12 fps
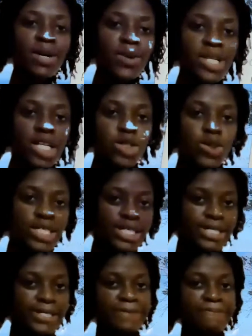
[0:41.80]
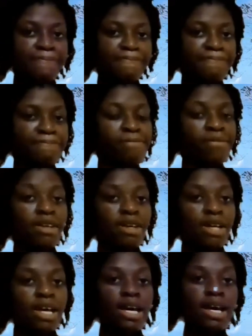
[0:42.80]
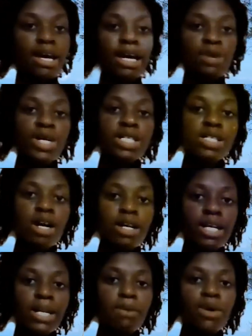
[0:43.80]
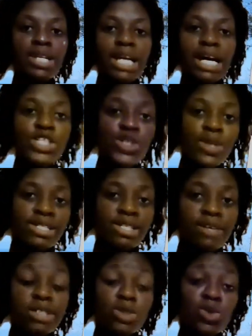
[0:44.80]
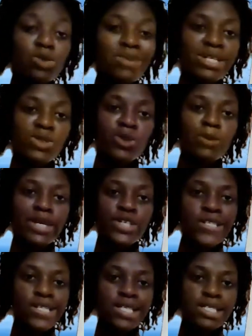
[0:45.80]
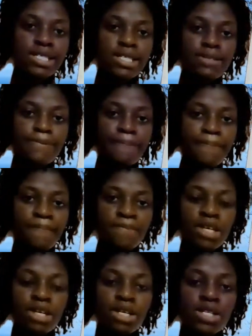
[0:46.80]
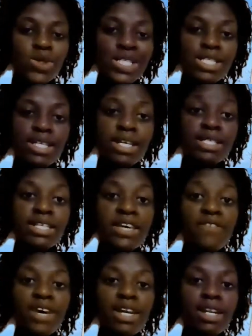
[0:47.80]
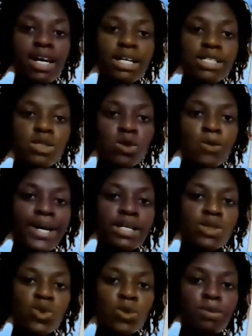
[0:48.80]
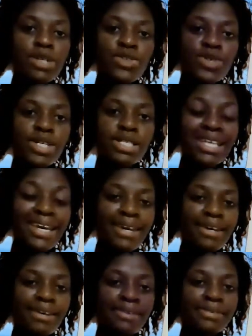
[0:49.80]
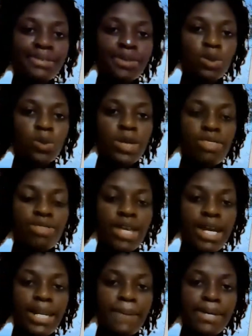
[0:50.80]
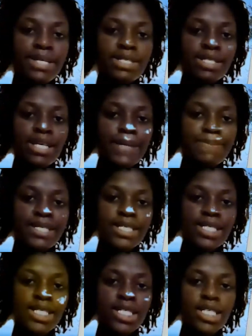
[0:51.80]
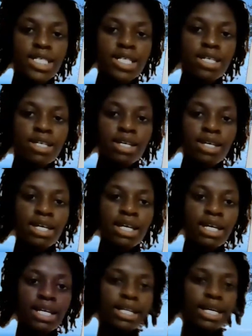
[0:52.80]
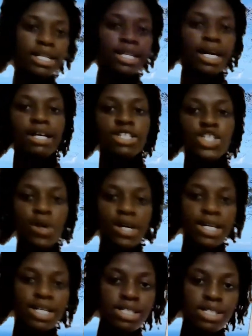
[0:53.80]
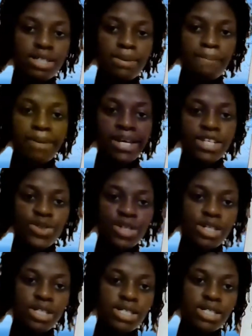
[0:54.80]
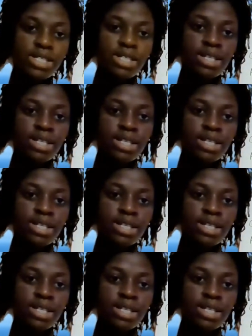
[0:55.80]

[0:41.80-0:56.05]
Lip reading: with the notes and we're talking about the adjoint of a 2x2 matrix. So it says, given a 2x2 matrix A with elements A, B, C, D, then the adjoint matrix